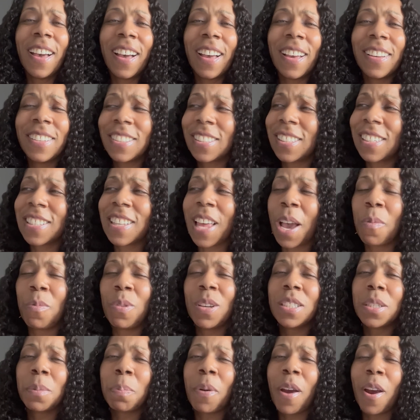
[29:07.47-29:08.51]
It was just like,
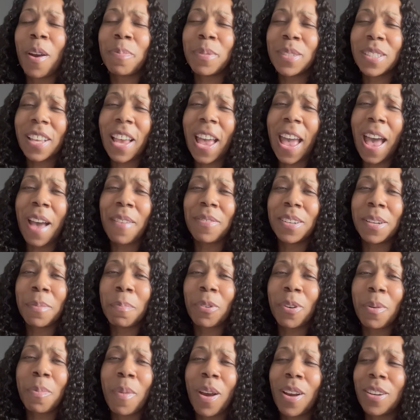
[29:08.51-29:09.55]
what's the purpose of having
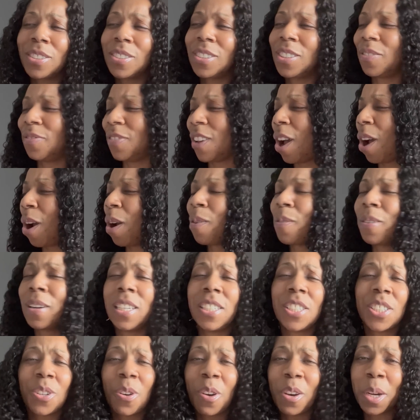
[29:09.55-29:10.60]
the commercials if y'all already
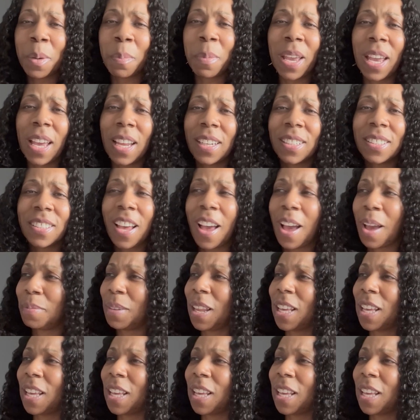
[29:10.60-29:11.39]
showing them ahead of time?